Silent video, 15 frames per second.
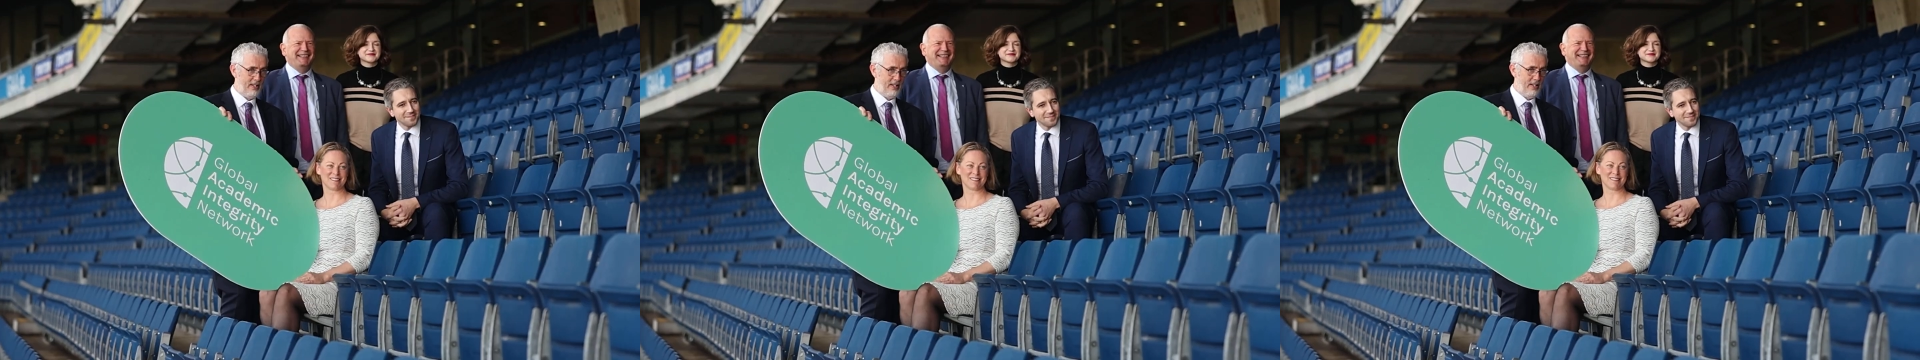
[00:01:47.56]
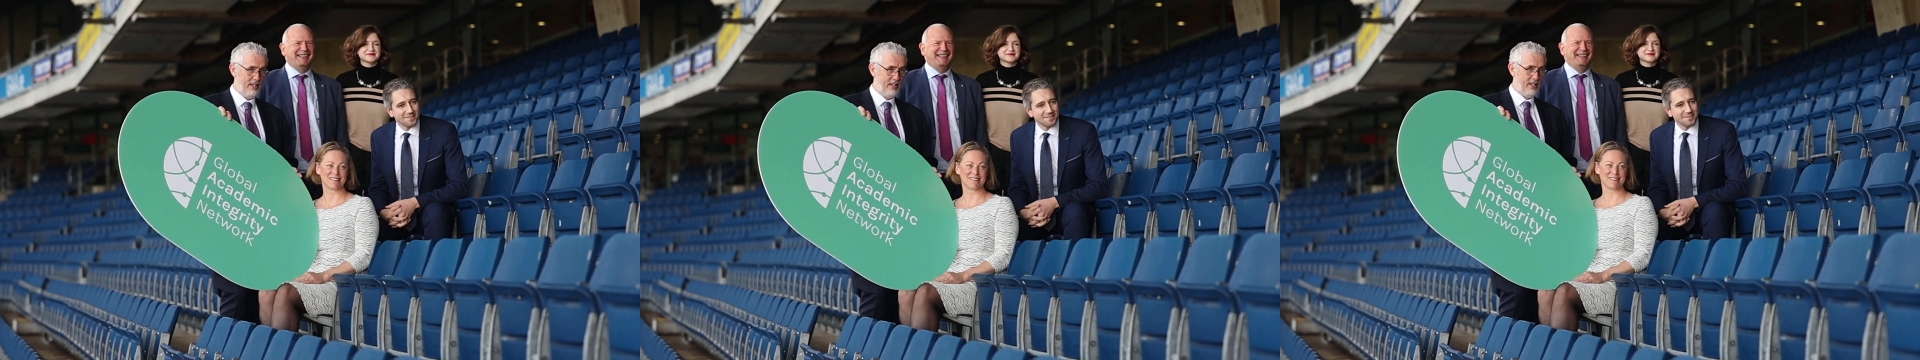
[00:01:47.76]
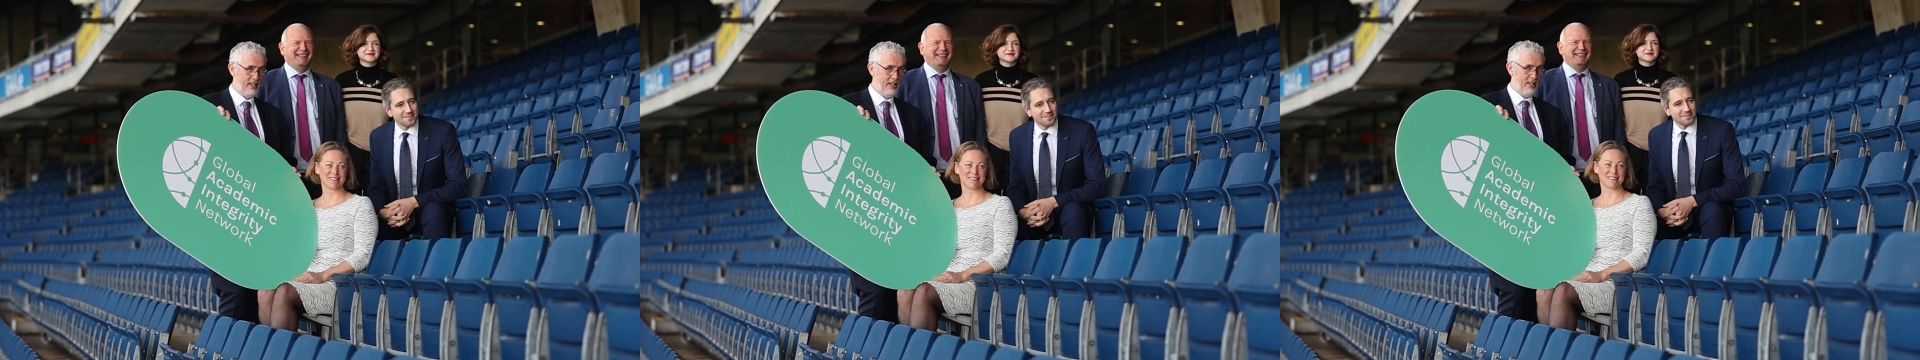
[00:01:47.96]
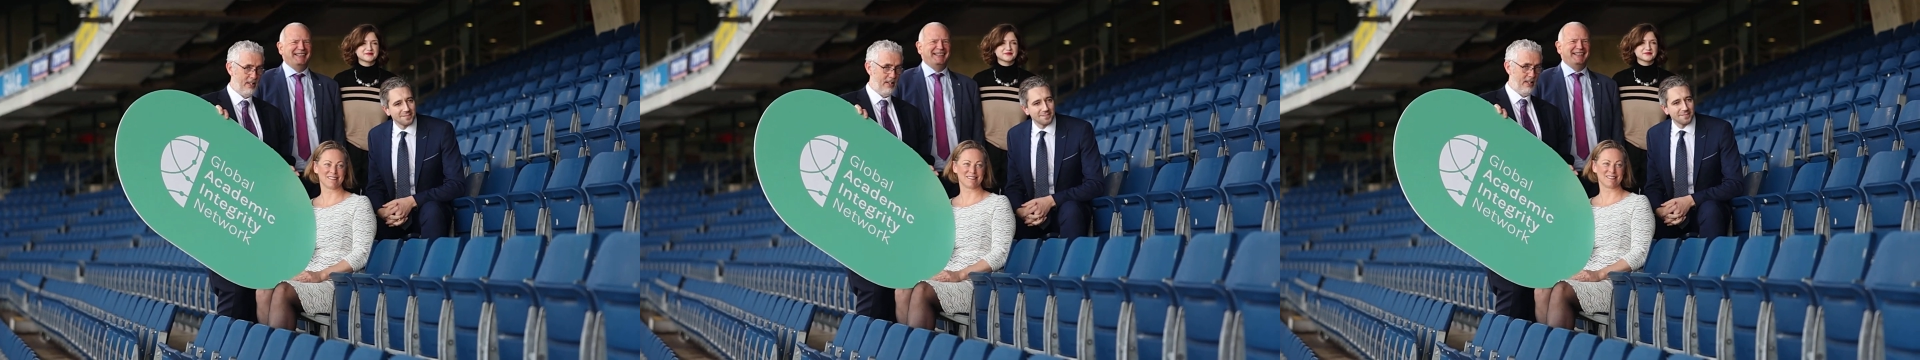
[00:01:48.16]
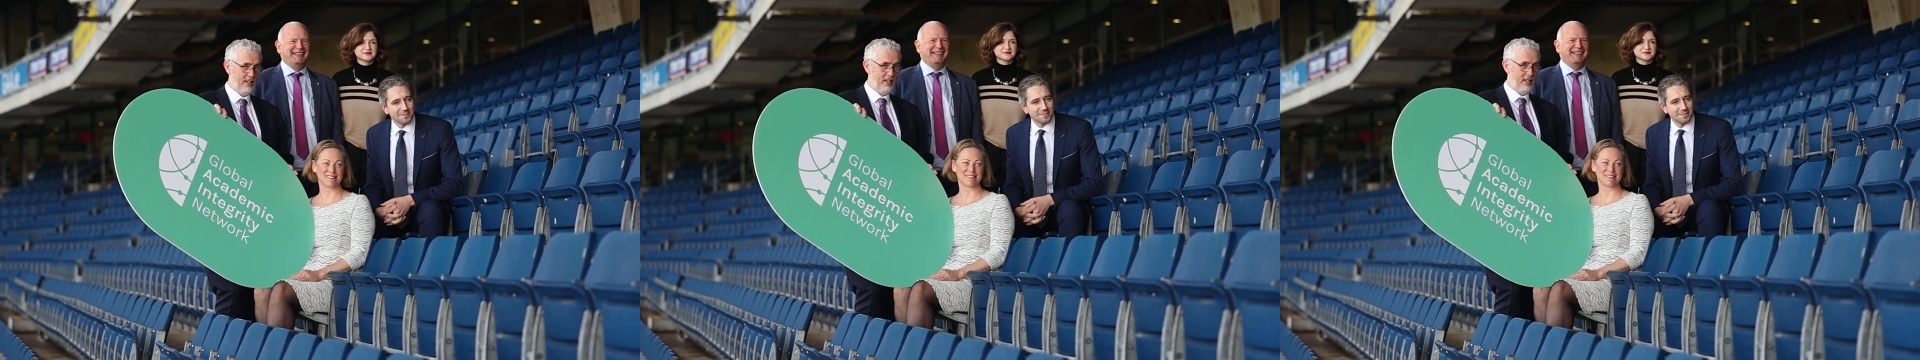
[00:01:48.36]

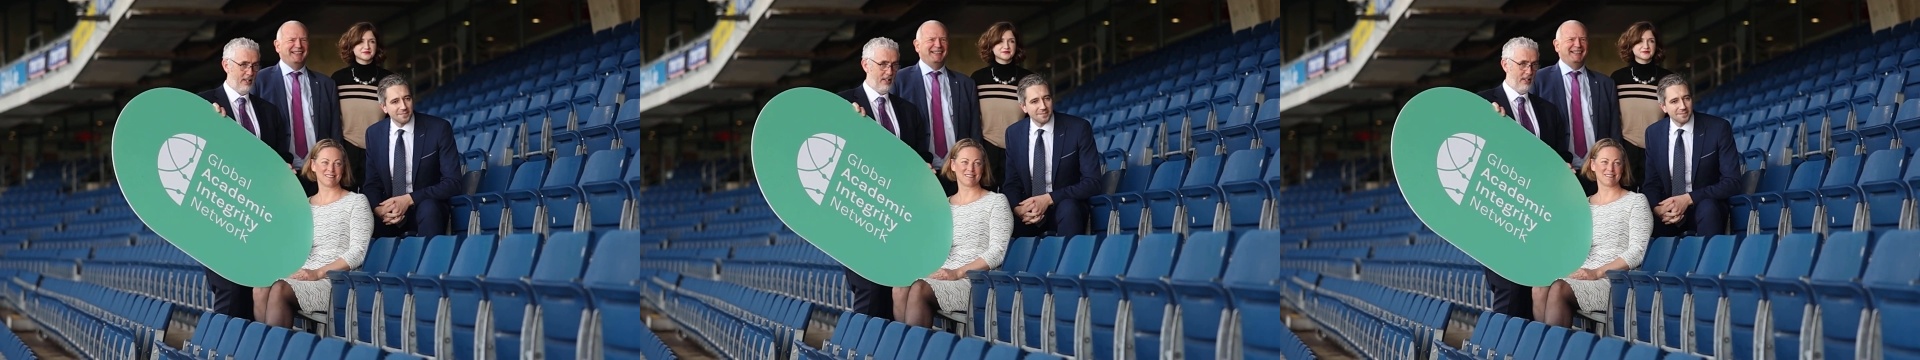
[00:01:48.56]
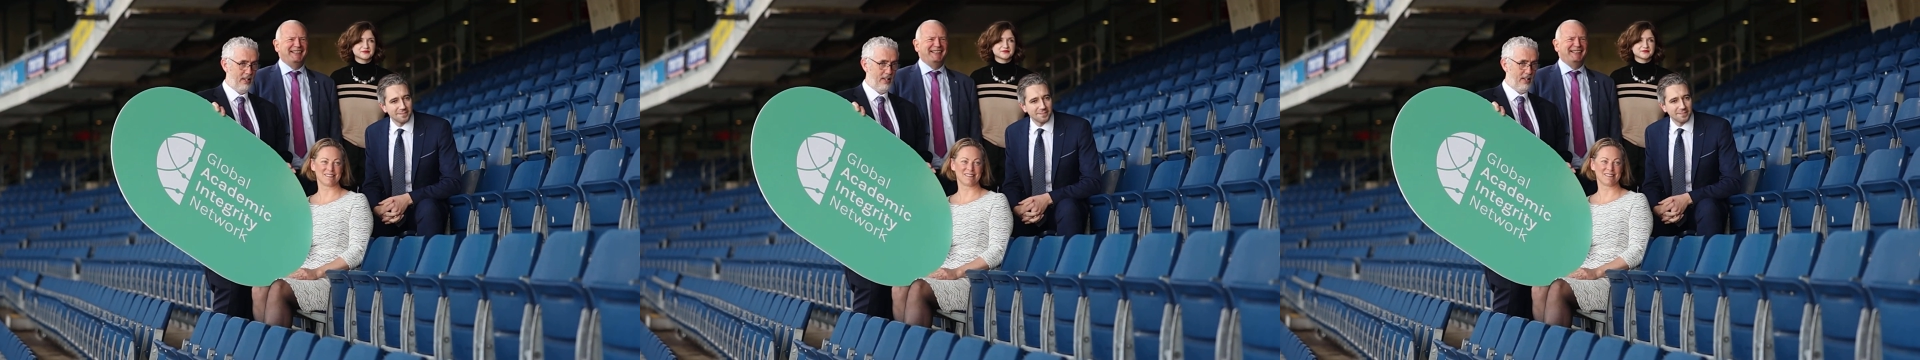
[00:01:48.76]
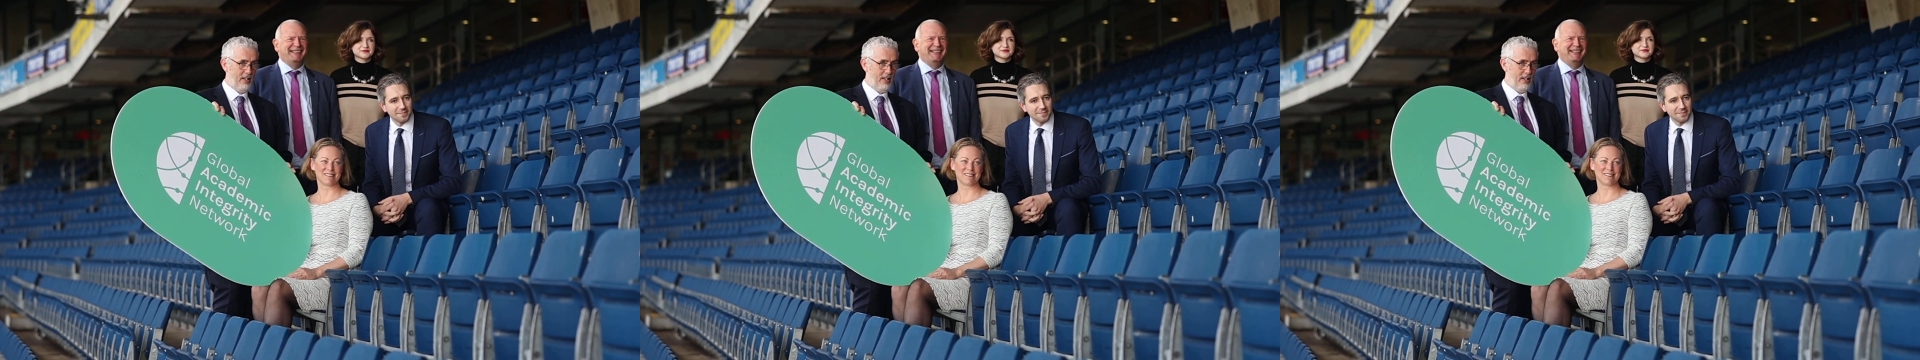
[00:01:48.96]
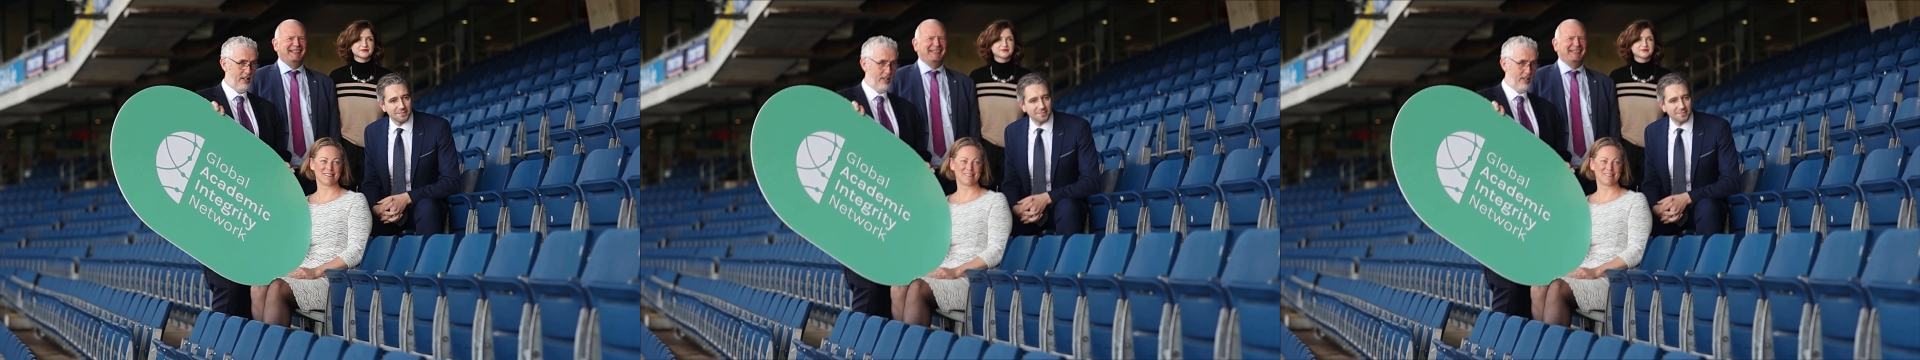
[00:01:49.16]
Nobody speaks.